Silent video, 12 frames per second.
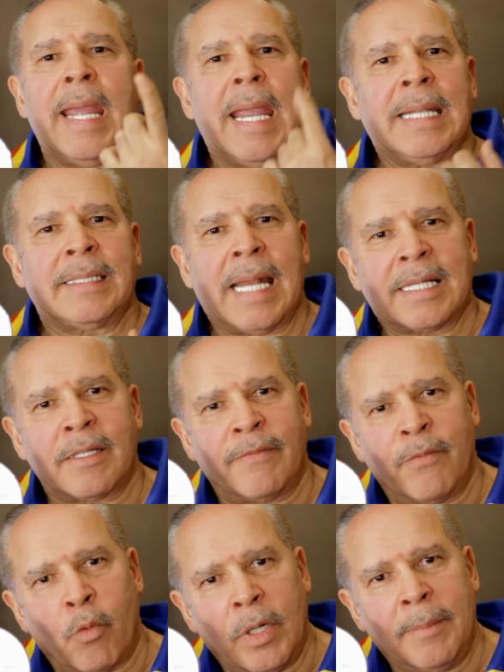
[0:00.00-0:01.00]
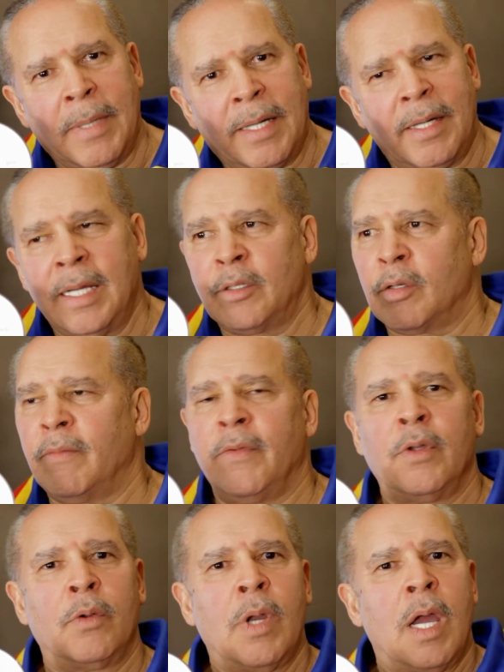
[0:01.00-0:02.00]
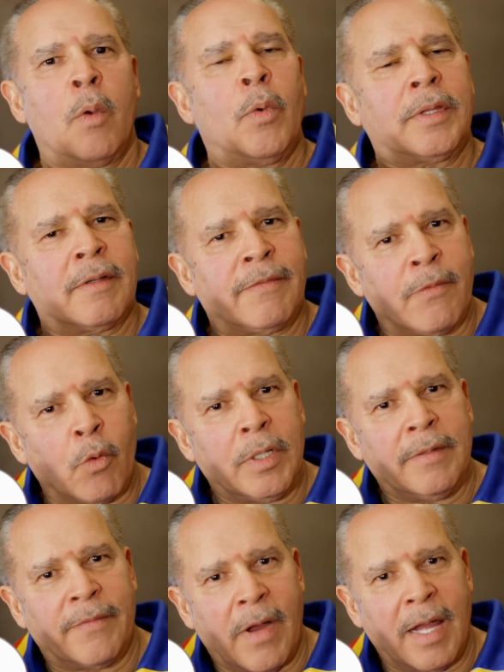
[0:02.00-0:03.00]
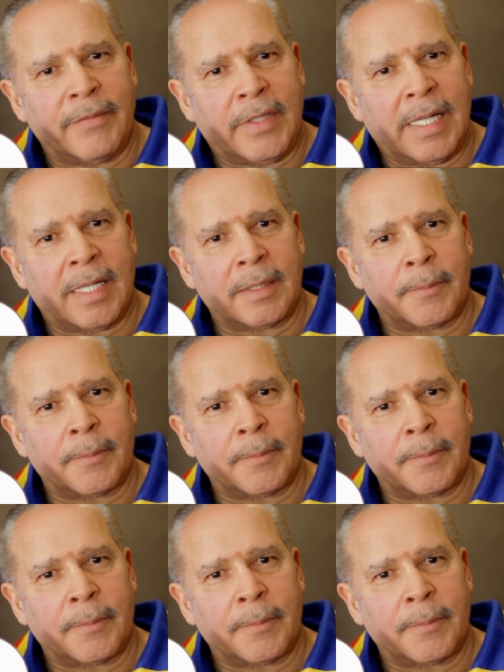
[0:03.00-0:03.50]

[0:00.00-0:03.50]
And it has a 40-minute interview with the 45 King.